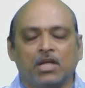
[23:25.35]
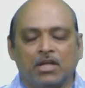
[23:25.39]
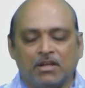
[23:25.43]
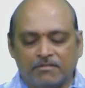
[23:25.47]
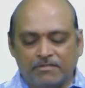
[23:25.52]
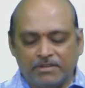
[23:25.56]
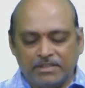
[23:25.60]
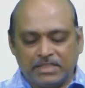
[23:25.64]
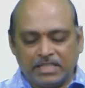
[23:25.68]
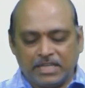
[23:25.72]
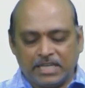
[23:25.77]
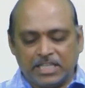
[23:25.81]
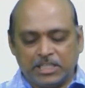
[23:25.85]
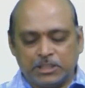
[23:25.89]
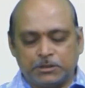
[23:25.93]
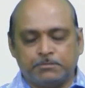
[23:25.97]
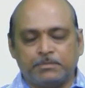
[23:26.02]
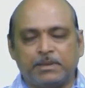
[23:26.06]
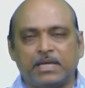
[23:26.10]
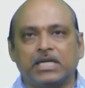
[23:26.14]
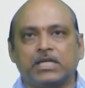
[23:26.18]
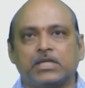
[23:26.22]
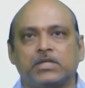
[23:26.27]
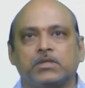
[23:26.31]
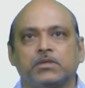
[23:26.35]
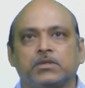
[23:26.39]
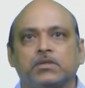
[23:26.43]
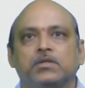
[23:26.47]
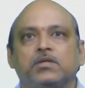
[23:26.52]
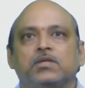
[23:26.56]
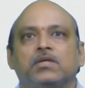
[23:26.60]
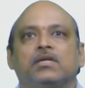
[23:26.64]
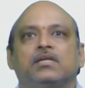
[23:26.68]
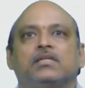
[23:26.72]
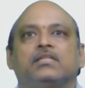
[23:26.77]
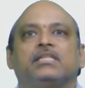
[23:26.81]
with respect
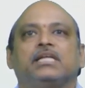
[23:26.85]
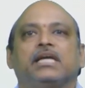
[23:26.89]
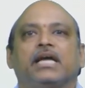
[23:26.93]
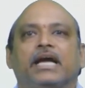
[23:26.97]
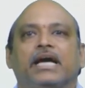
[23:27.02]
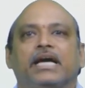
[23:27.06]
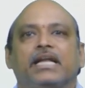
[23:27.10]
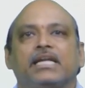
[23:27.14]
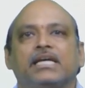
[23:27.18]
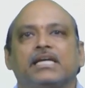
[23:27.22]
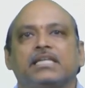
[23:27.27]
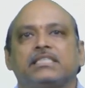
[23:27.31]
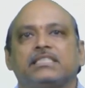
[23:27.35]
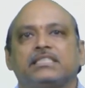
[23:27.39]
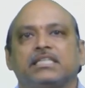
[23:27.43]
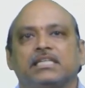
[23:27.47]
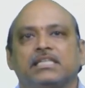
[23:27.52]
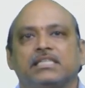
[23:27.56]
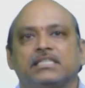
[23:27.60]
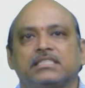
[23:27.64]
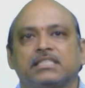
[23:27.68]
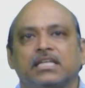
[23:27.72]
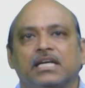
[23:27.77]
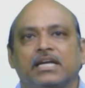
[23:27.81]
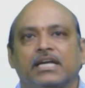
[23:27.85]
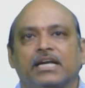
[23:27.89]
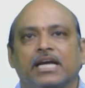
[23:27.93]
to the energies